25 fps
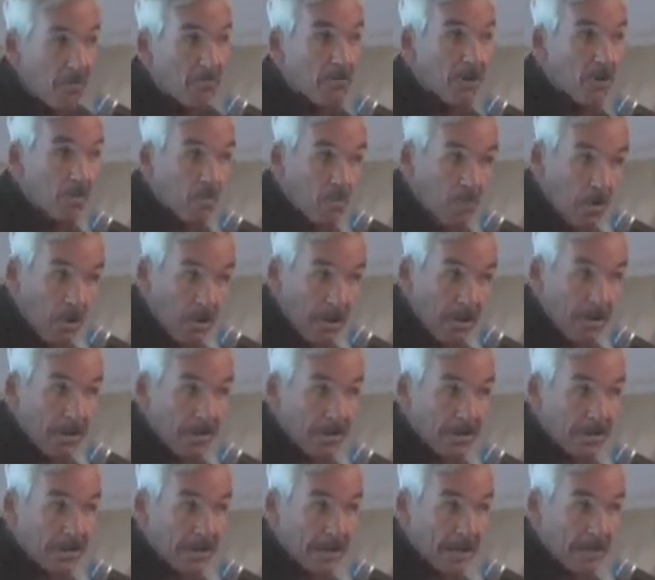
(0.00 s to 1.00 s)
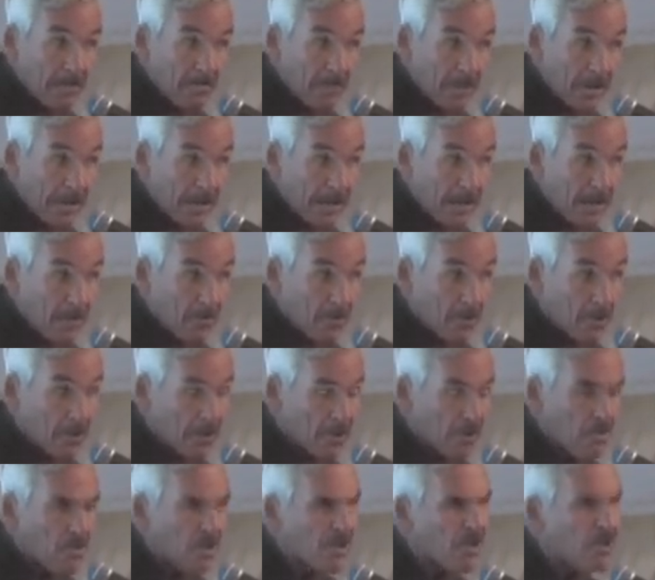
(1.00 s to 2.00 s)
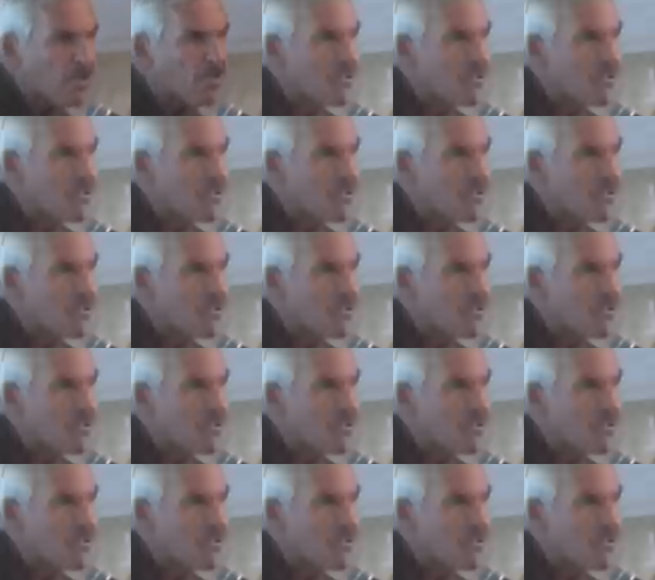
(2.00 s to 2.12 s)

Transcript: but one and the same language. What a